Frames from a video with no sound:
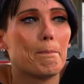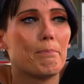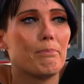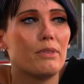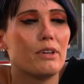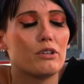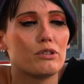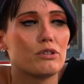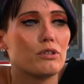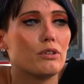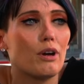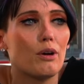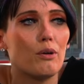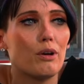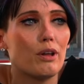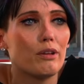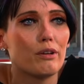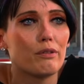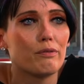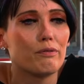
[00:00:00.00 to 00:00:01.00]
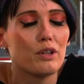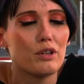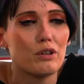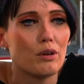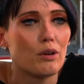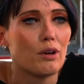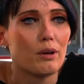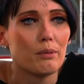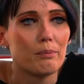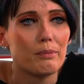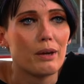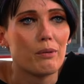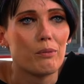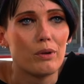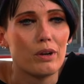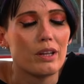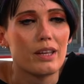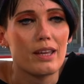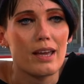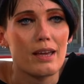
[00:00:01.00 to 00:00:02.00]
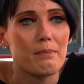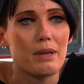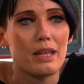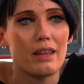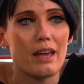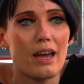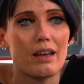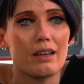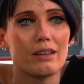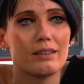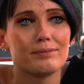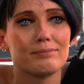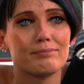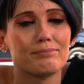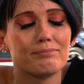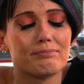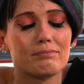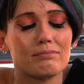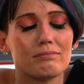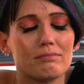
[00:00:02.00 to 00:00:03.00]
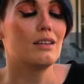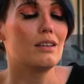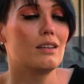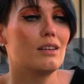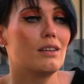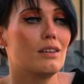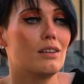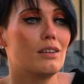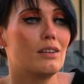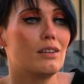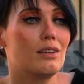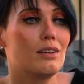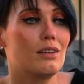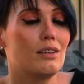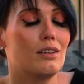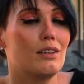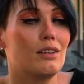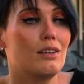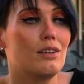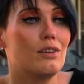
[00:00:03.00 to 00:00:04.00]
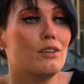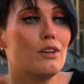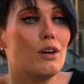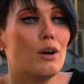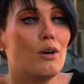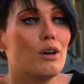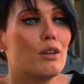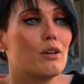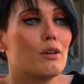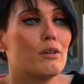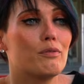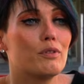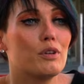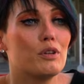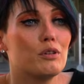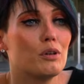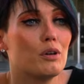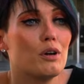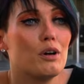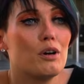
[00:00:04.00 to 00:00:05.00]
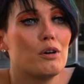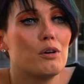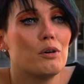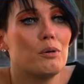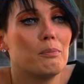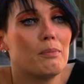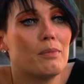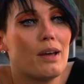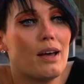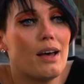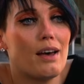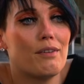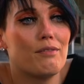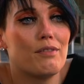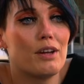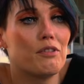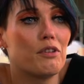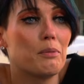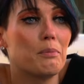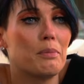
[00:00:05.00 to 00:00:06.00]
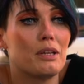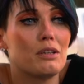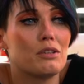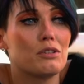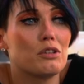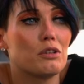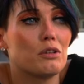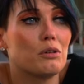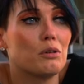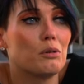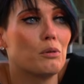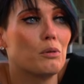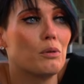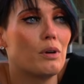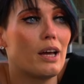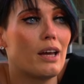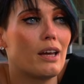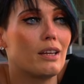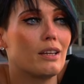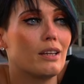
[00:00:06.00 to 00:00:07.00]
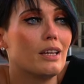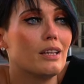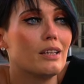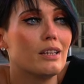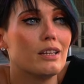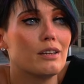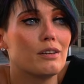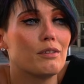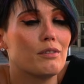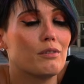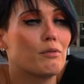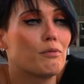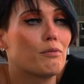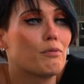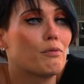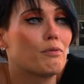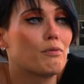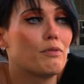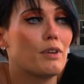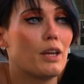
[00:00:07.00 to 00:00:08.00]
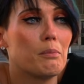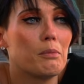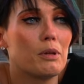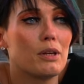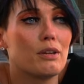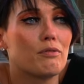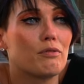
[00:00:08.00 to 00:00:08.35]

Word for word: There's no other funeral home that would have gave me that. No other funeral home I've ever been to at any family